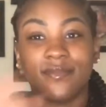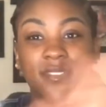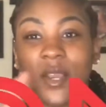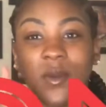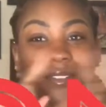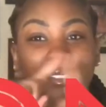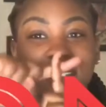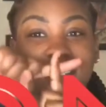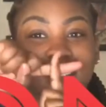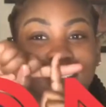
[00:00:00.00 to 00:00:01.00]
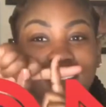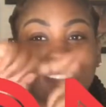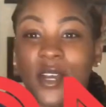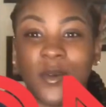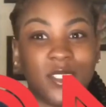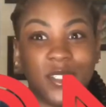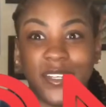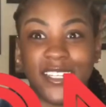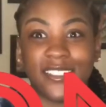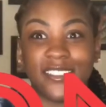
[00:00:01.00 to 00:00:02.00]
don't do
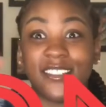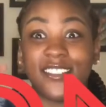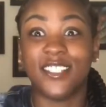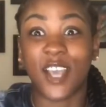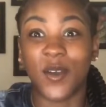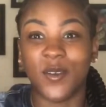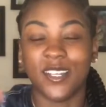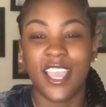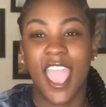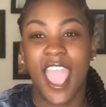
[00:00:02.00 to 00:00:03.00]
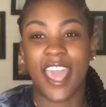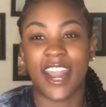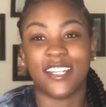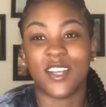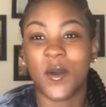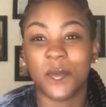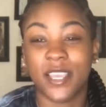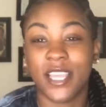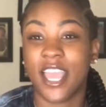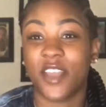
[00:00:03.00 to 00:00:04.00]
it. Don't. And I don't
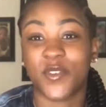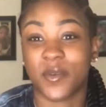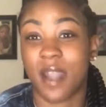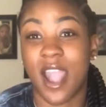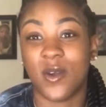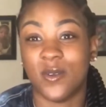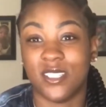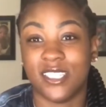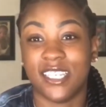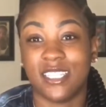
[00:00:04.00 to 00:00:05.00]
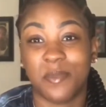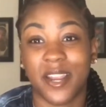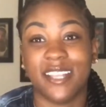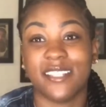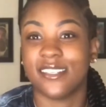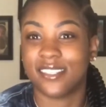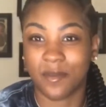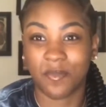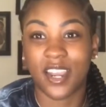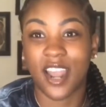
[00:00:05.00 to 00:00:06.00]
mean that from my own just experience. It's
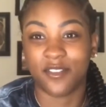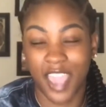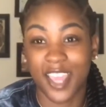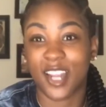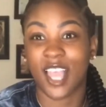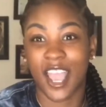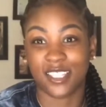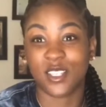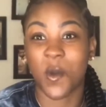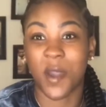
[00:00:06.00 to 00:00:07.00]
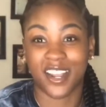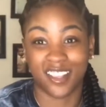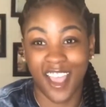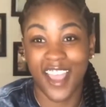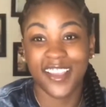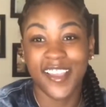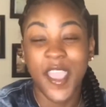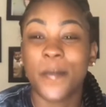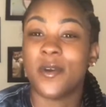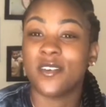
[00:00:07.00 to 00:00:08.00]
something I've analyzed quite a lot.
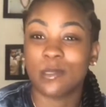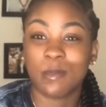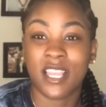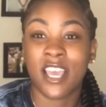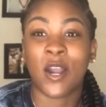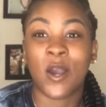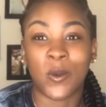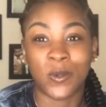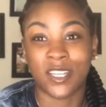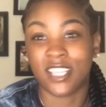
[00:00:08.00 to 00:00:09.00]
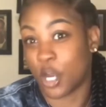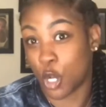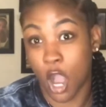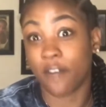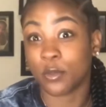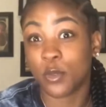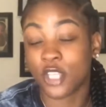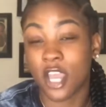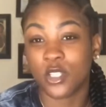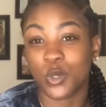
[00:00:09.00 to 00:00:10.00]
Most men that are older that are comfortable
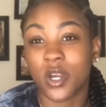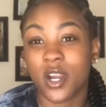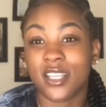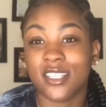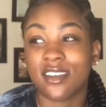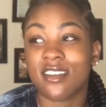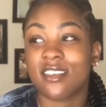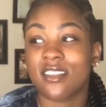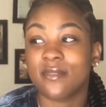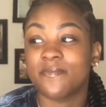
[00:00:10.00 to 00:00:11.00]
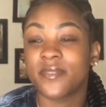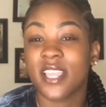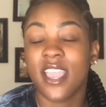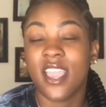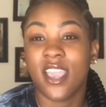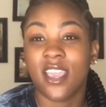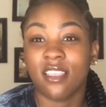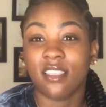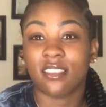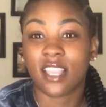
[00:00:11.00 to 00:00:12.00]
talking to a girl that's younger than them,
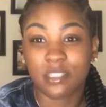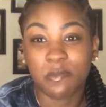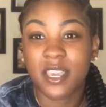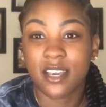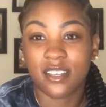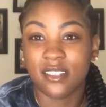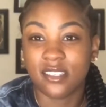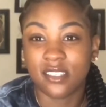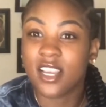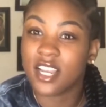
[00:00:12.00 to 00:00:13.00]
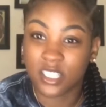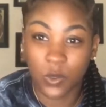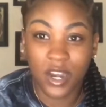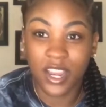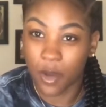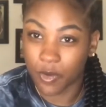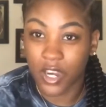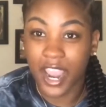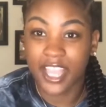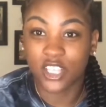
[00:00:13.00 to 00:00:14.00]
that's because it doesn't work out with
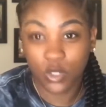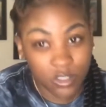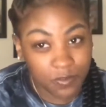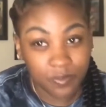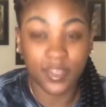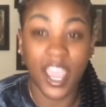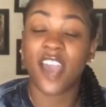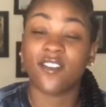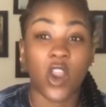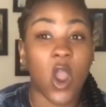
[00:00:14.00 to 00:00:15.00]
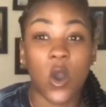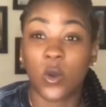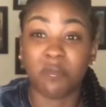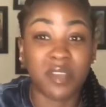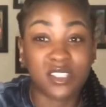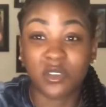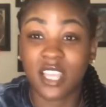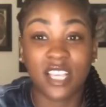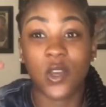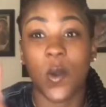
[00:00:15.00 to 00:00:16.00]
their age group. They have their own mental
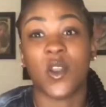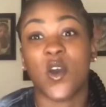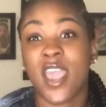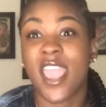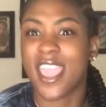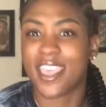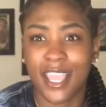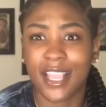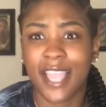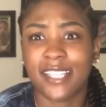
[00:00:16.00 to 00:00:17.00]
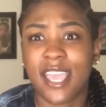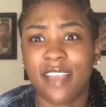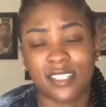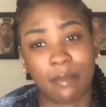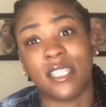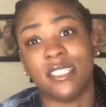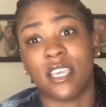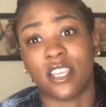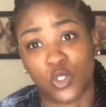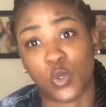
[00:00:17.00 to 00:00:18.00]
things going on, and they like to have something to
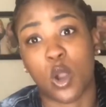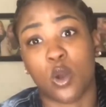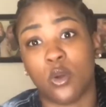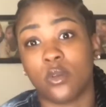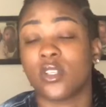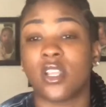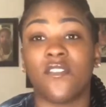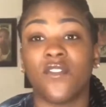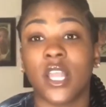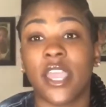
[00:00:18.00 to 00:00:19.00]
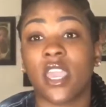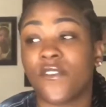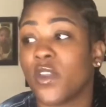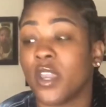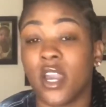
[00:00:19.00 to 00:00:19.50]
control. So they feel like if you're